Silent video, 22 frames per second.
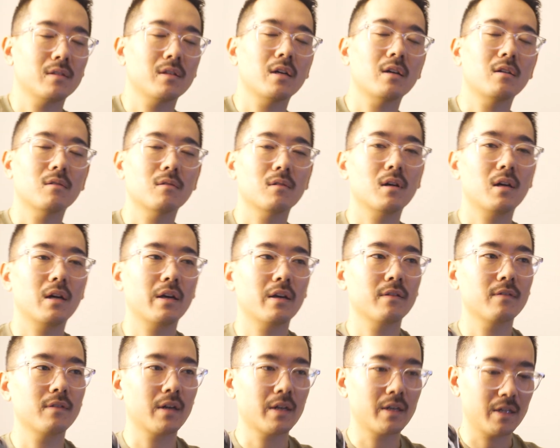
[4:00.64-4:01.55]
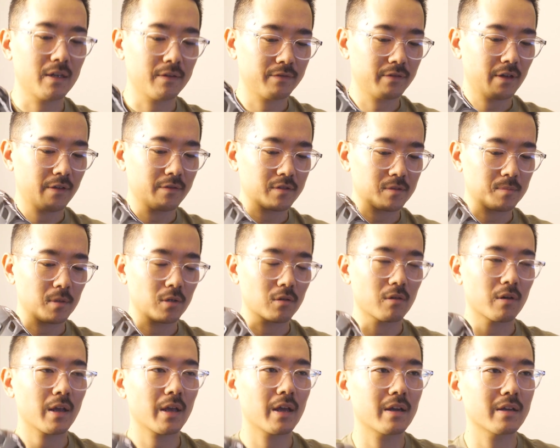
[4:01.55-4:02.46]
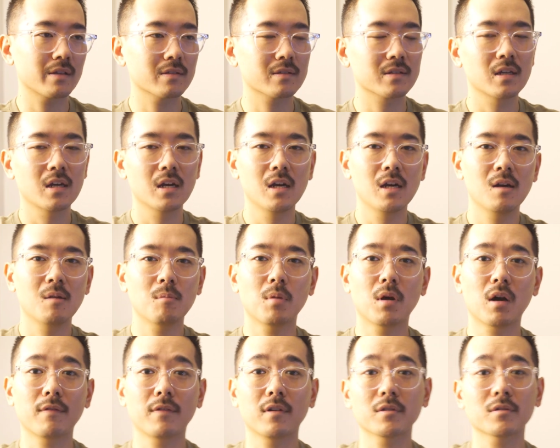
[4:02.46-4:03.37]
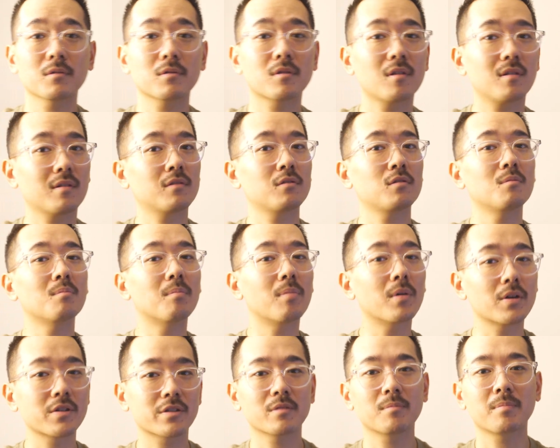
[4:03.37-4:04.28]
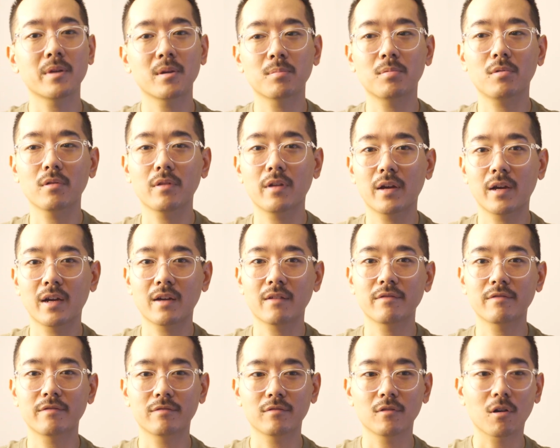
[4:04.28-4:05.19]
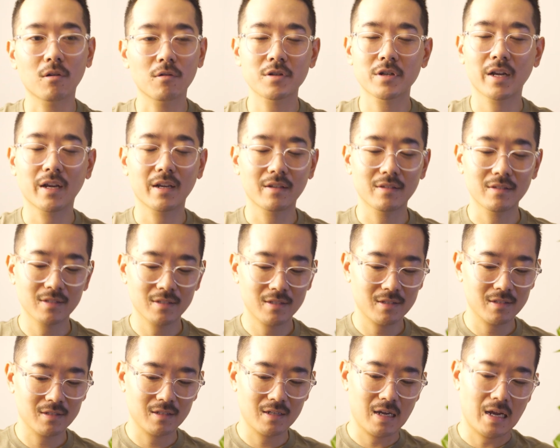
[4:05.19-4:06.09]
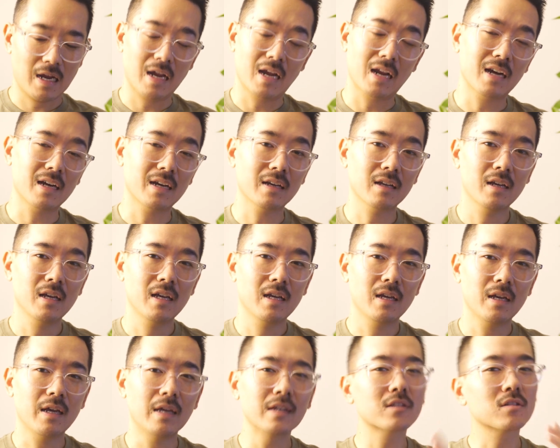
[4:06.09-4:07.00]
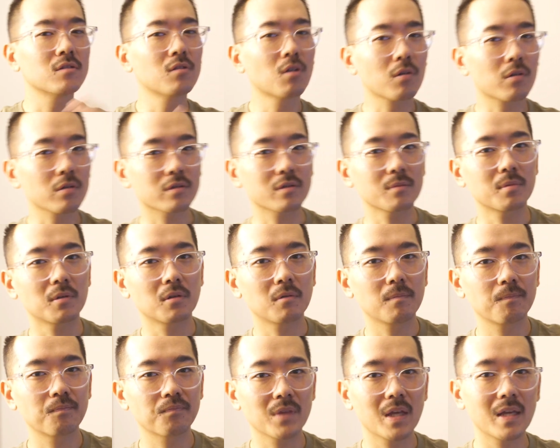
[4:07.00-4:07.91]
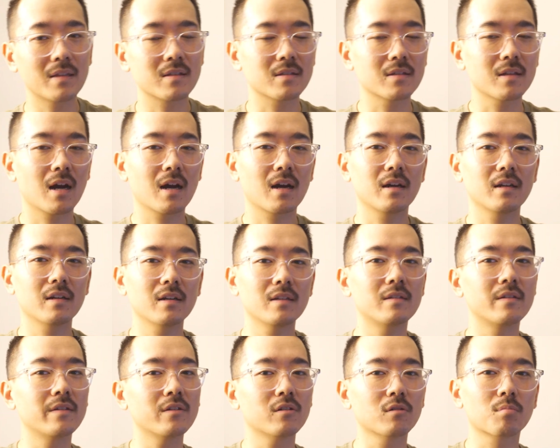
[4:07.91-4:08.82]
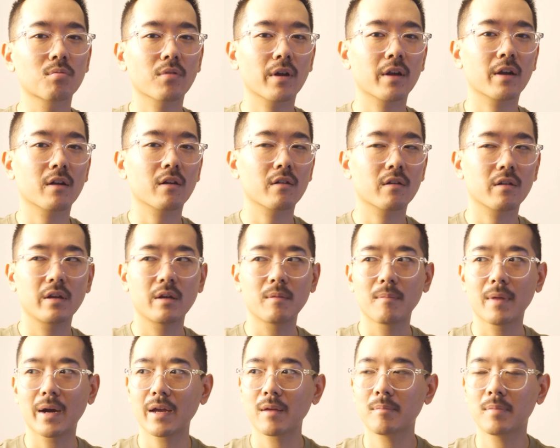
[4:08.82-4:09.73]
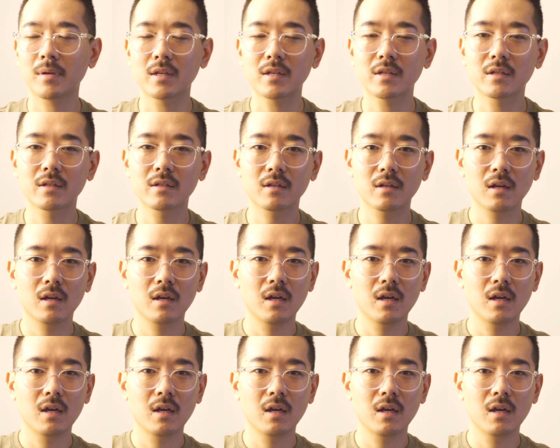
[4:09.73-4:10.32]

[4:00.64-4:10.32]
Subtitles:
Now, I definitely have smaller hands, but I've also talked to a bunch of people that have large hands, and it's noticeable. It's not a deal breaker in my opinion.